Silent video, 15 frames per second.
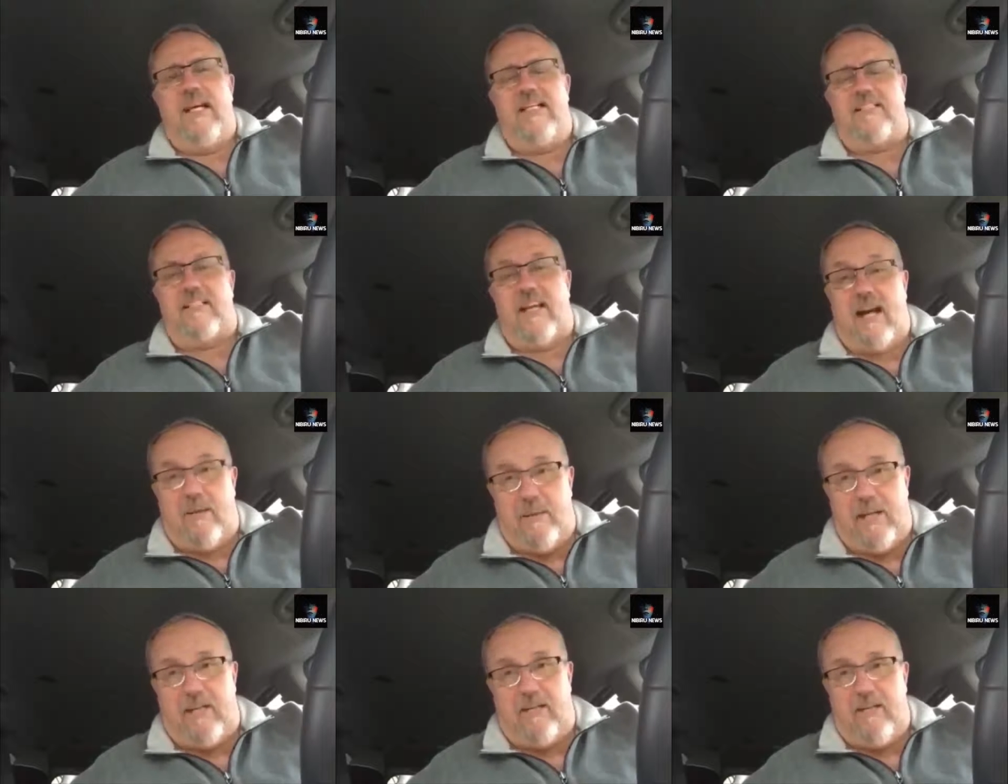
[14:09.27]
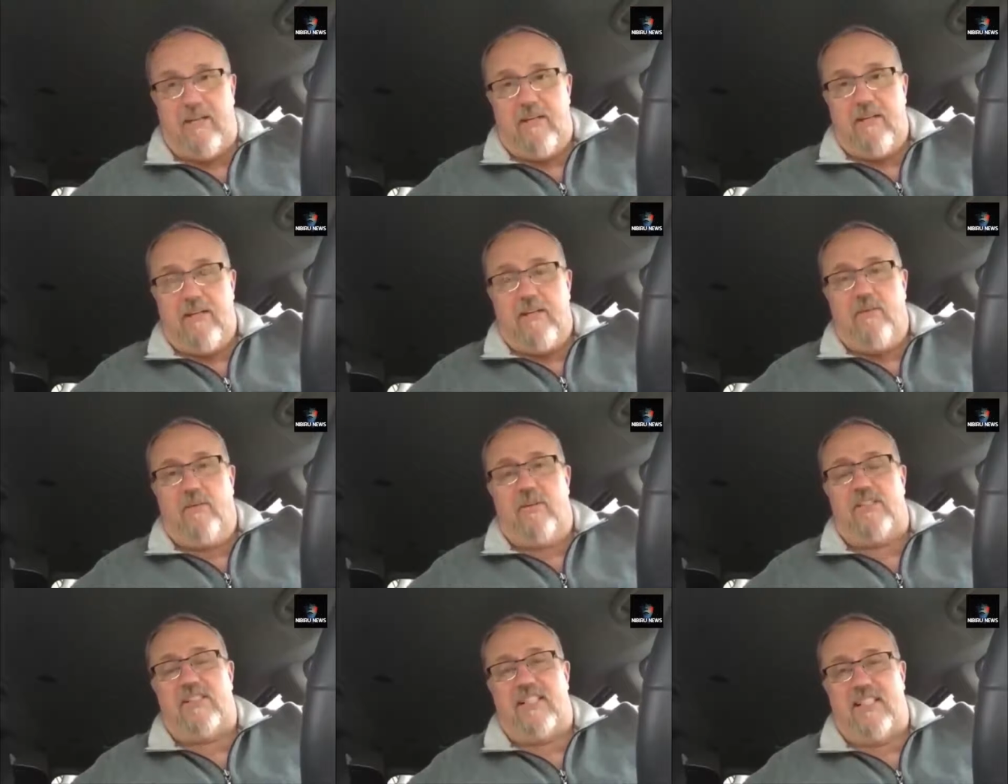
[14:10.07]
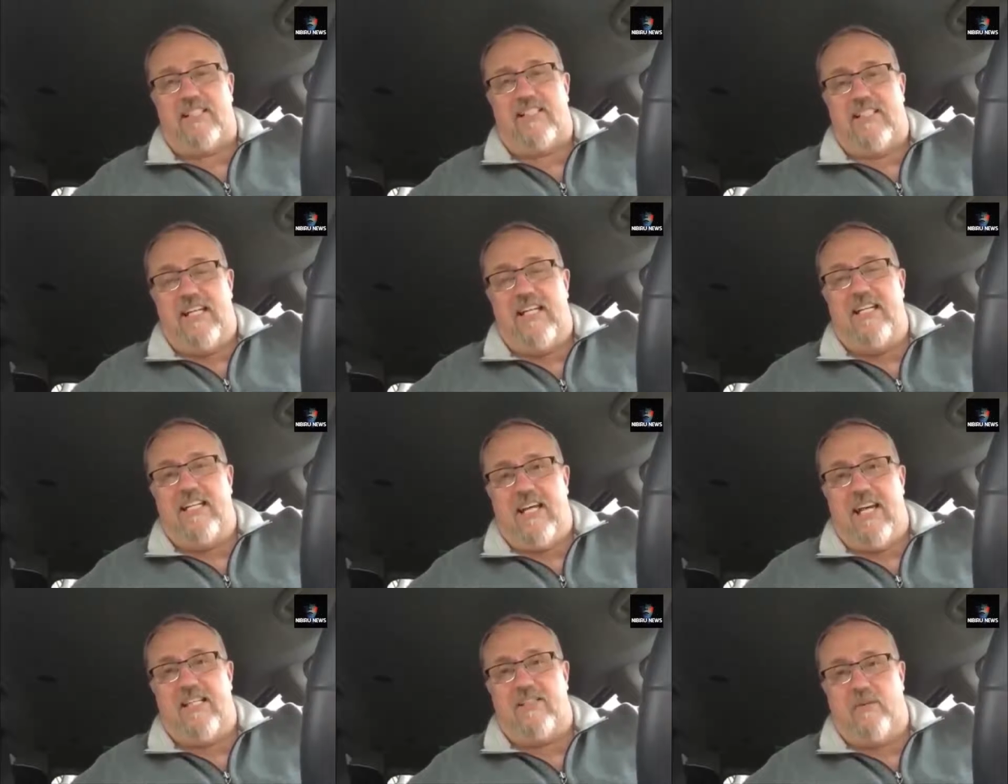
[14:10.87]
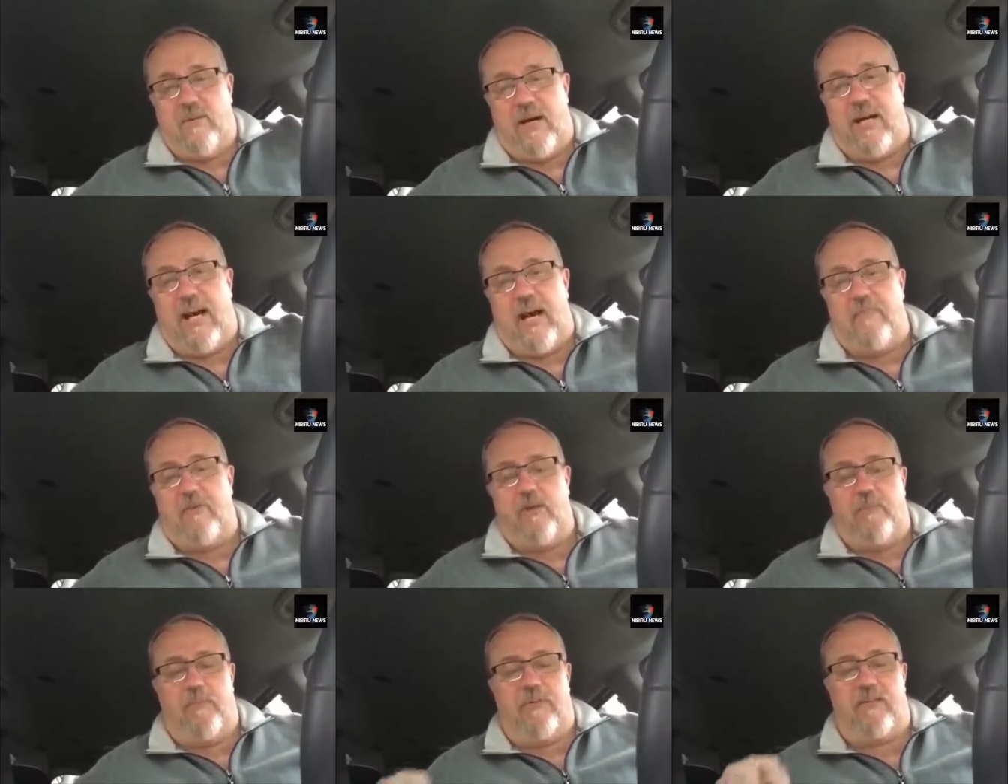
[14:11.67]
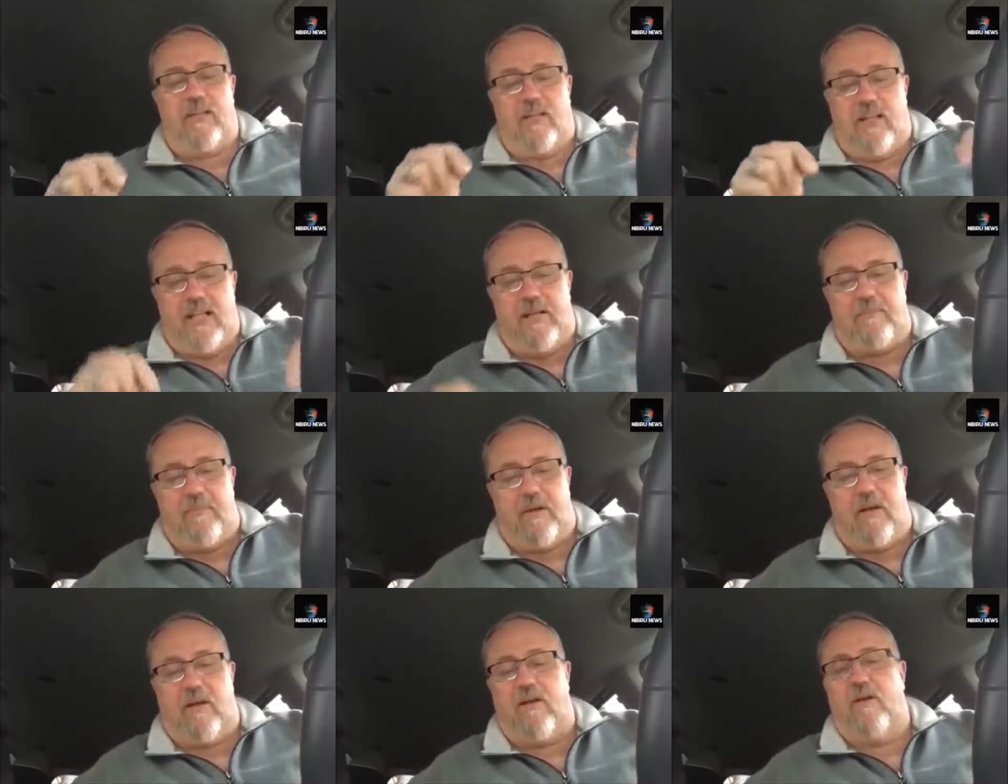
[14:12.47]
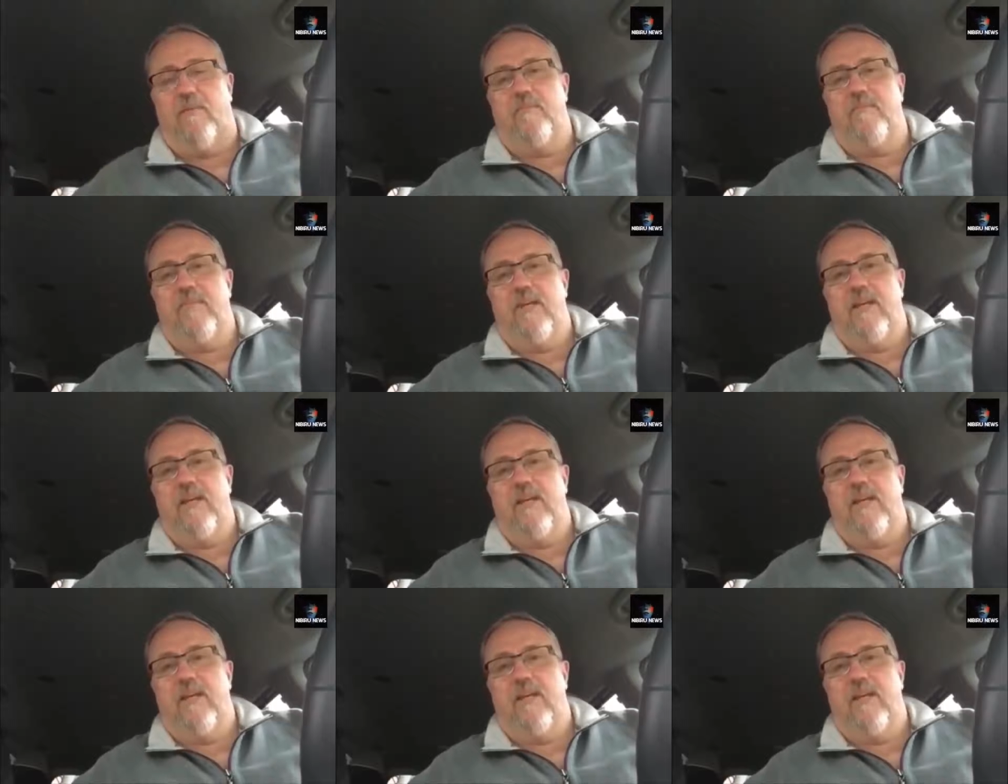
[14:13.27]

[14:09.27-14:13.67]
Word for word: It's coming. We're 16 days away. I'm going to put the link below.